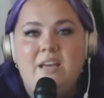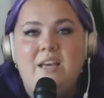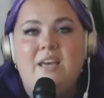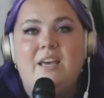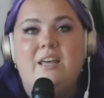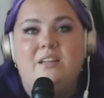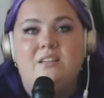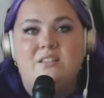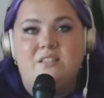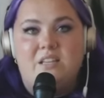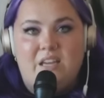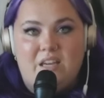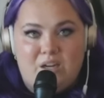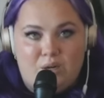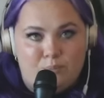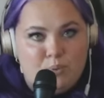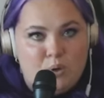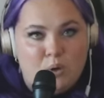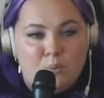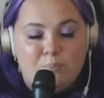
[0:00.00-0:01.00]
It is
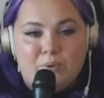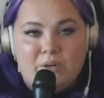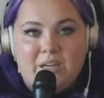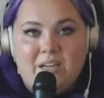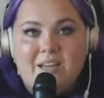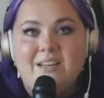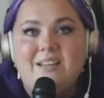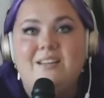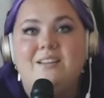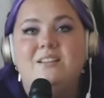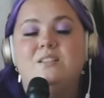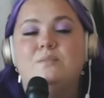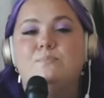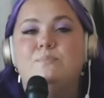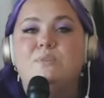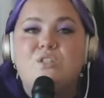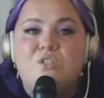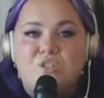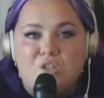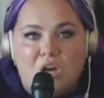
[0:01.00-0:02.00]
inappropriate. It is
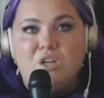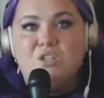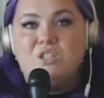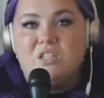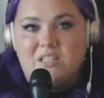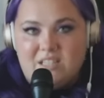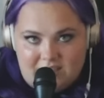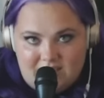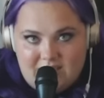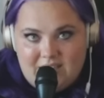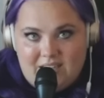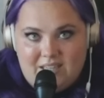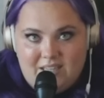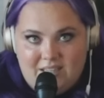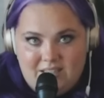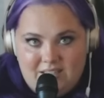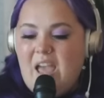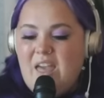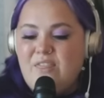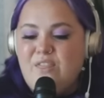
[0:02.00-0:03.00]
misogynistic.
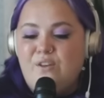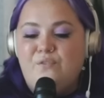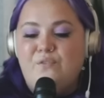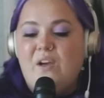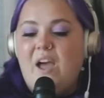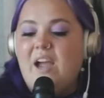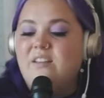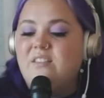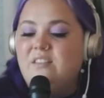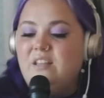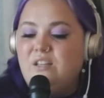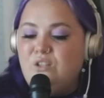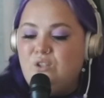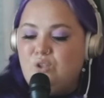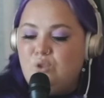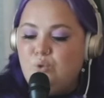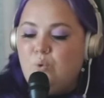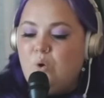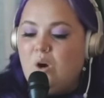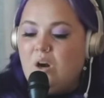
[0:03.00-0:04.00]
And the fact that
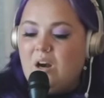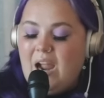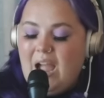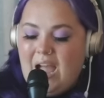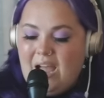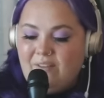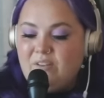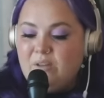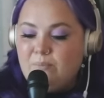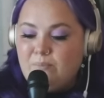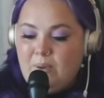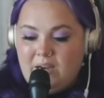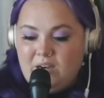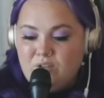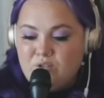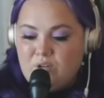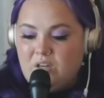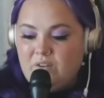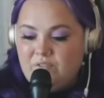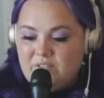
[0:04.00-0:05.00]
you are having
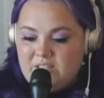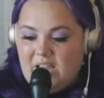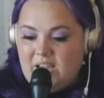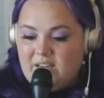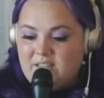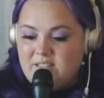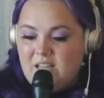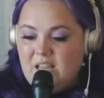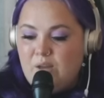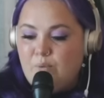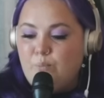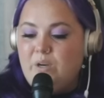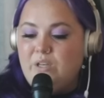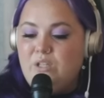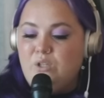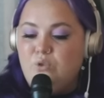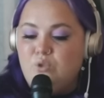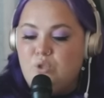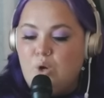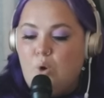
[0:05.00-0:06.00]
penetrative sex, and when
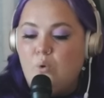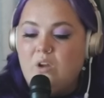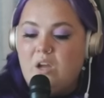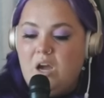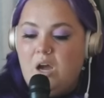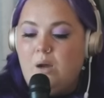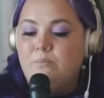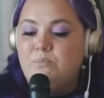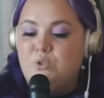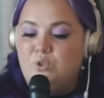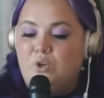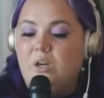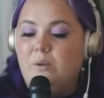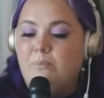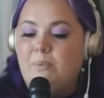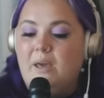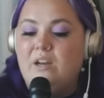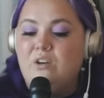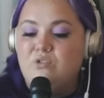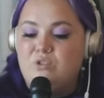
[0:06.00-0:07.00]
you don't come during
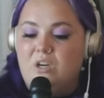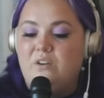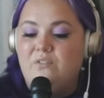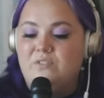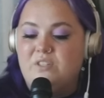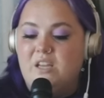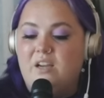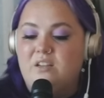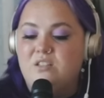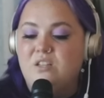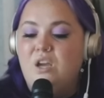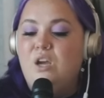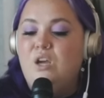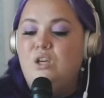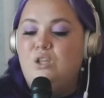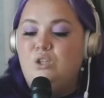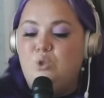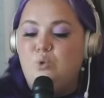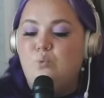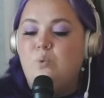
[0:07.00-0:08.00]
penetrative sex,
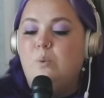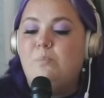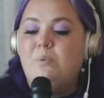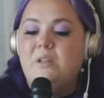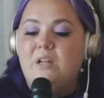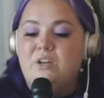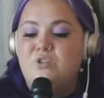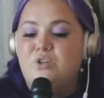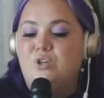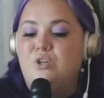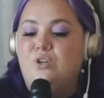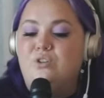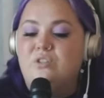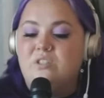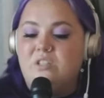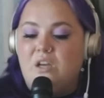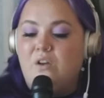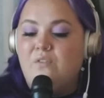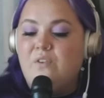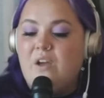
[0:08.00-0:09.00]
you will pleasure
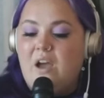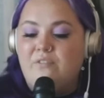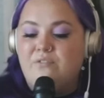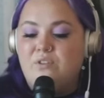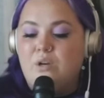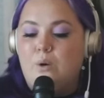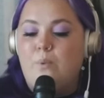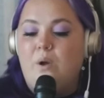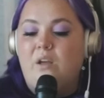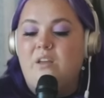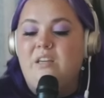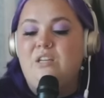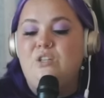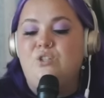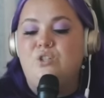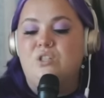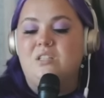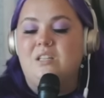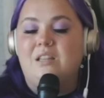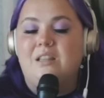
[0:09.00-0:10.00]
yourself after while he
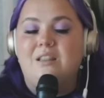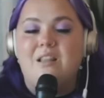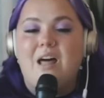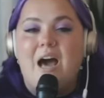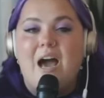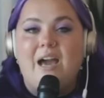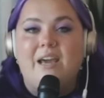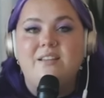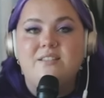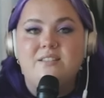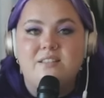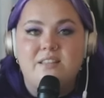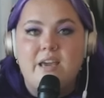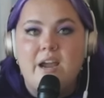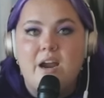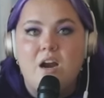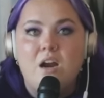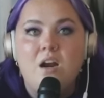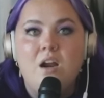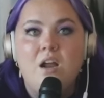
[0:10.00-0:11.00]
just lies
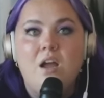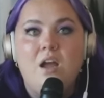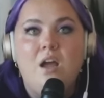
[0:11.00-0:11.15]
there.